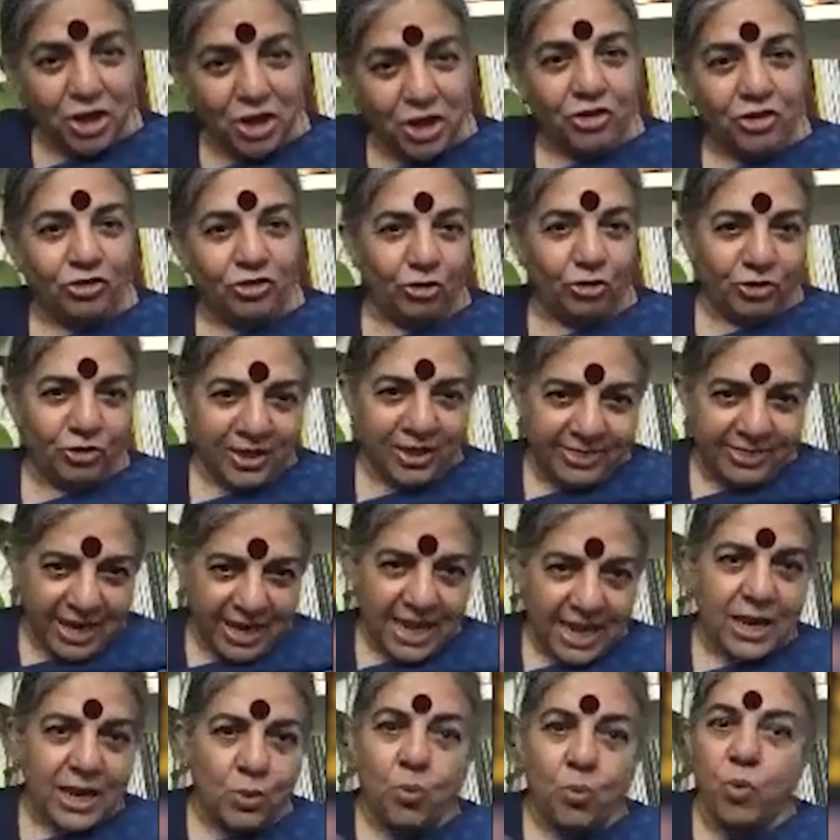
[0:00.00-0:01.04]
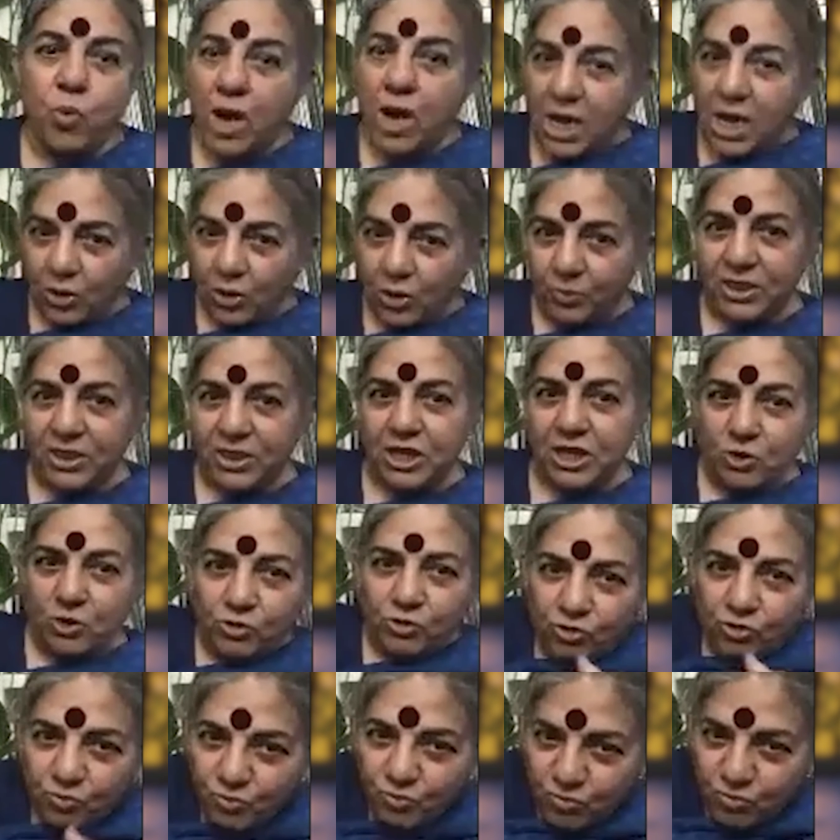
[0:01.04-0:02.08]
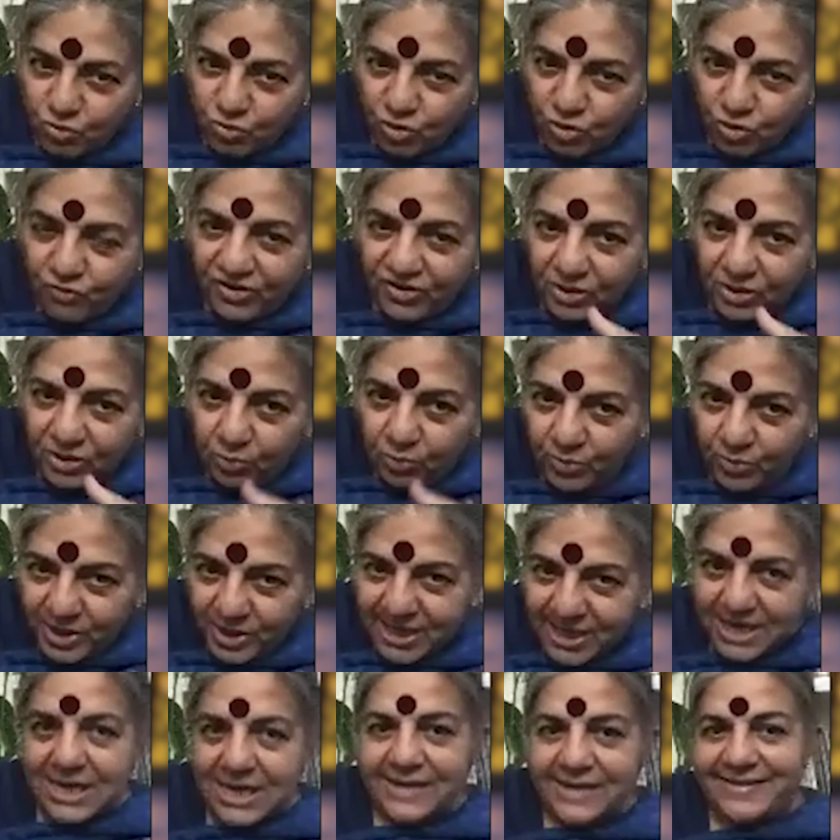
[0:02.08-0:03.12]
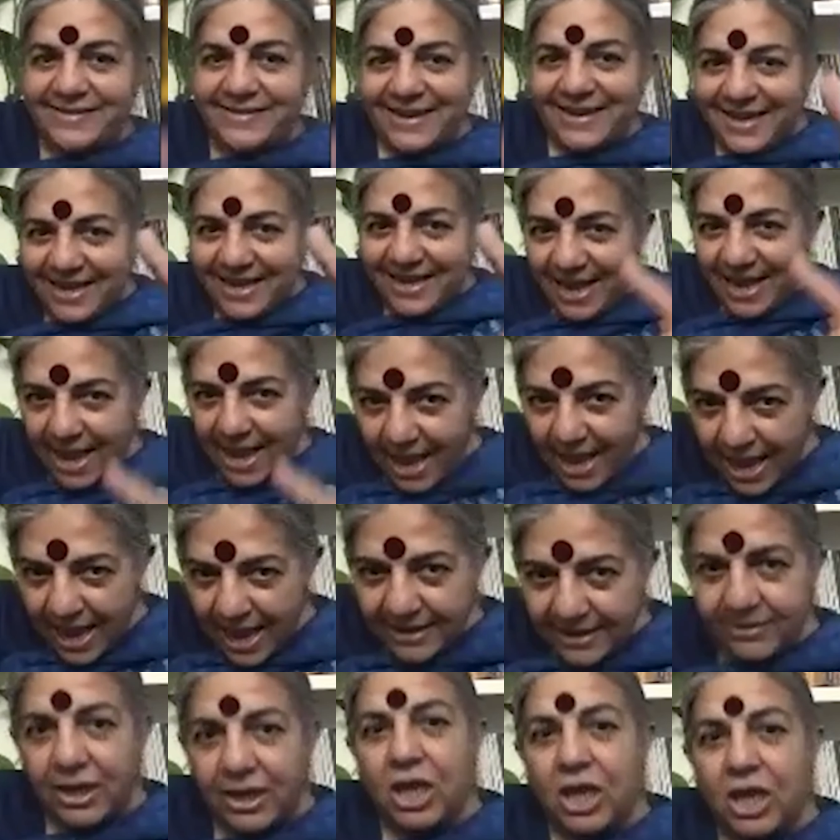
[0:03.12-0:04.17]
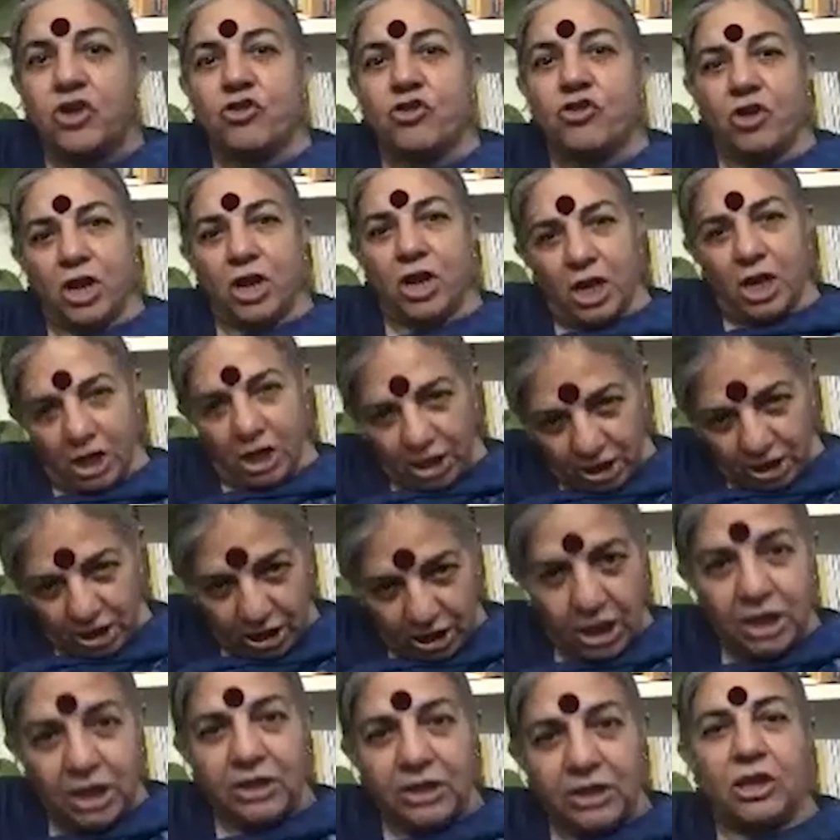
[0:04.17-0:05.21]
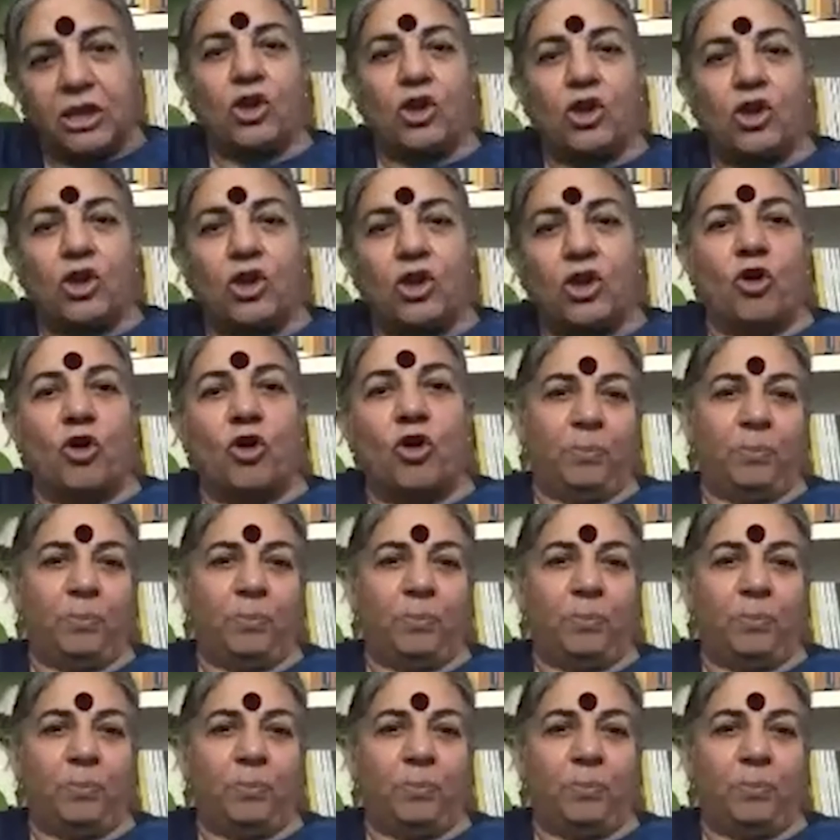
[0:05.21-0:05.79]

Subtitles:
so that they can work with you to move it within Italy and in the European